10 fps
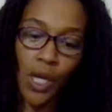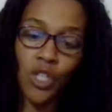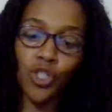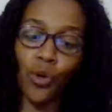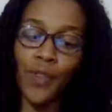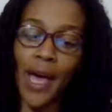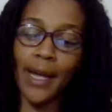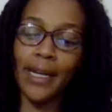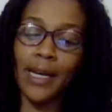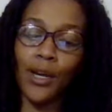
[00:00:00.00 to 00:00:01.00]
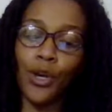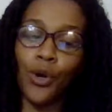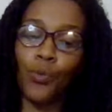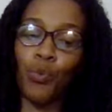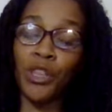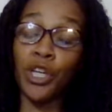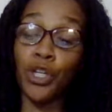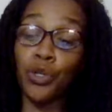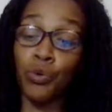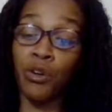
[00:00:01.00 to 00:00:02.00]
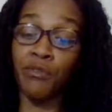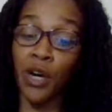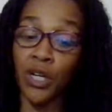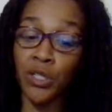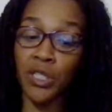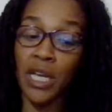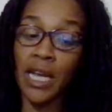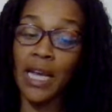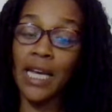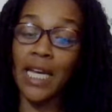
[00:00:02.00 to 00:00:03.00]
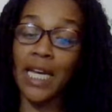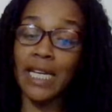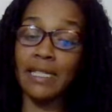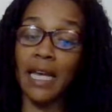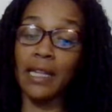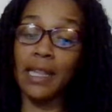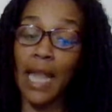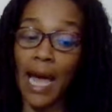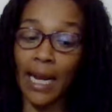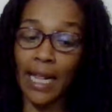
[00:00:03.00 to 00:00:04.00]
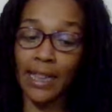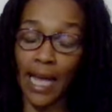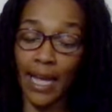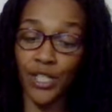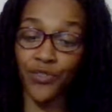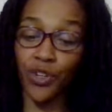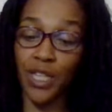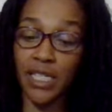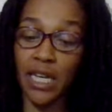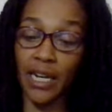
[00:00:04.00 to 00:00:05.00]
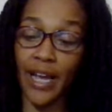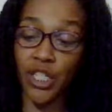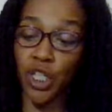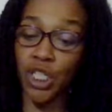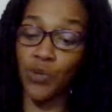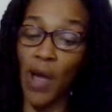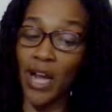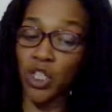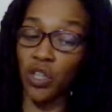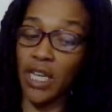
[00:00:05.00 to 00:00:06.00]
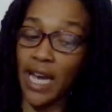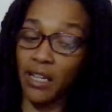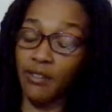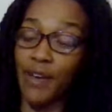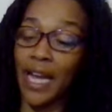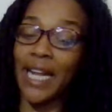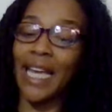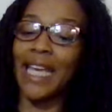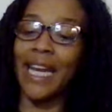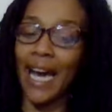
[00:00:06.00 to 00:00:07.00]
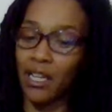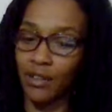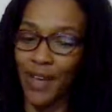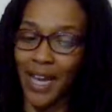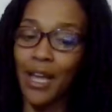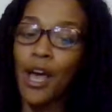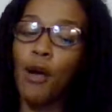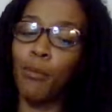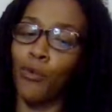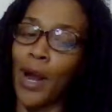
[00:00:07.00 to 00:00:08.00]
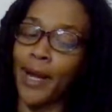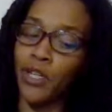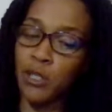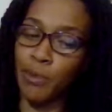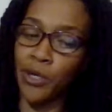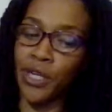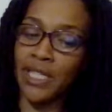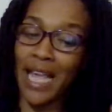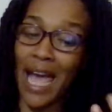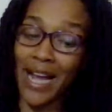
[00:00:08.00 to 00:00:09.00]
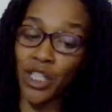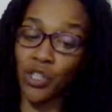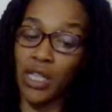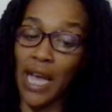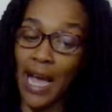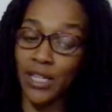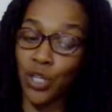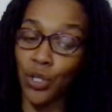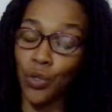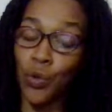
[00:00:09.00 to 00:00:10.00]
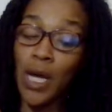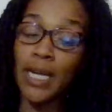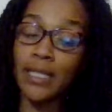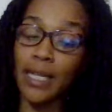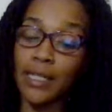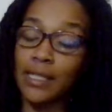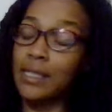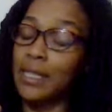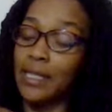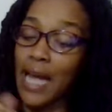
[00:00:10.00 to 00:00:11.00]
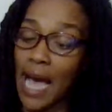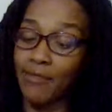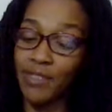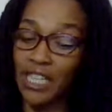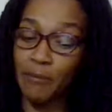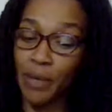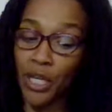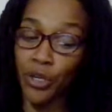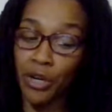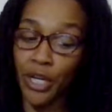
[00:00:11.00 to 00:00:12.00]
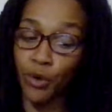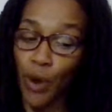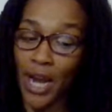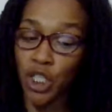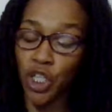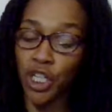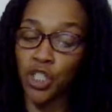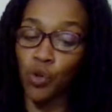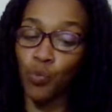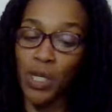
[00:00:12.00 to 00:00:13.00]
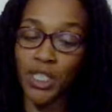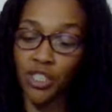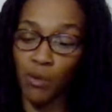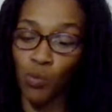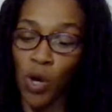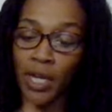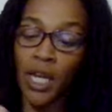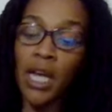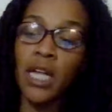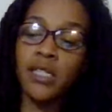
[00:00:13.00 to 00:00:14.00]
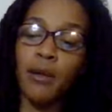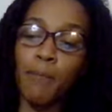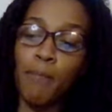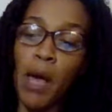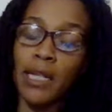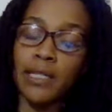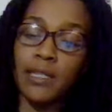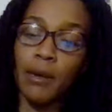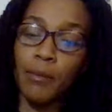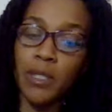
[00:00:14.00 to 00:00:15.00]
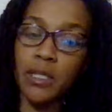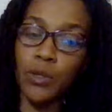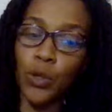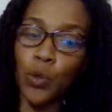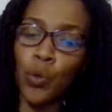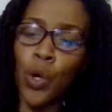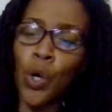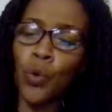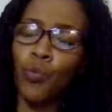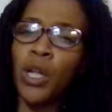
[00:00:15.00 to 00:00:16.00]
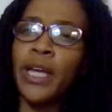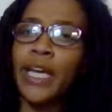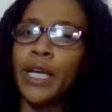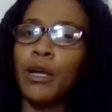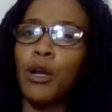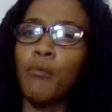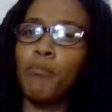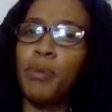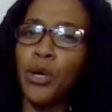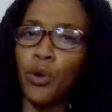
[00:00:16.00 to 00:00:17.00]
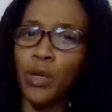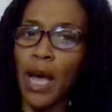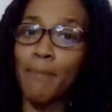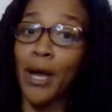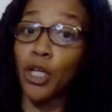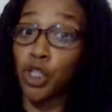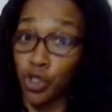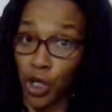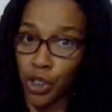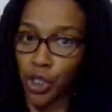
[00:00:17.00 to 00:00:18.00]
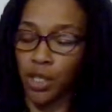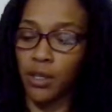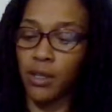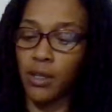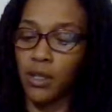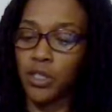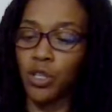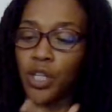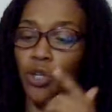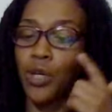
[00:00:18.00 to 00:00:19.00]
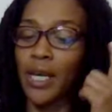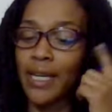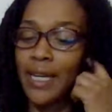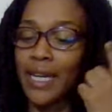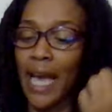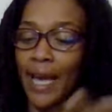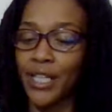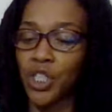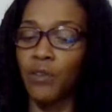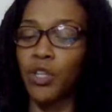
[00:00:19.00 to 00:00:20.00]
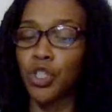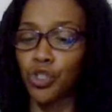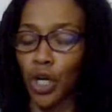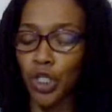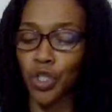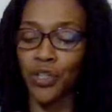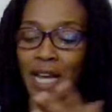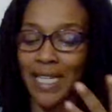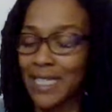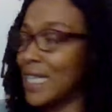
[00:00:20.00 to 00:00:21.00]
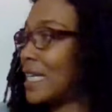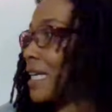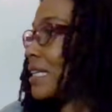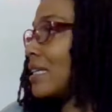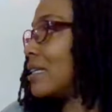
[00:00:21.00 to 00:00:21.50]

so that when the universe is aligning things for this connection to actually elevate, it can elevate. But right now, Spirit is actually asking you to to dive deep in your interactions with someone to to to really build a better structure, so that you can get a gauge of the structure that is needed.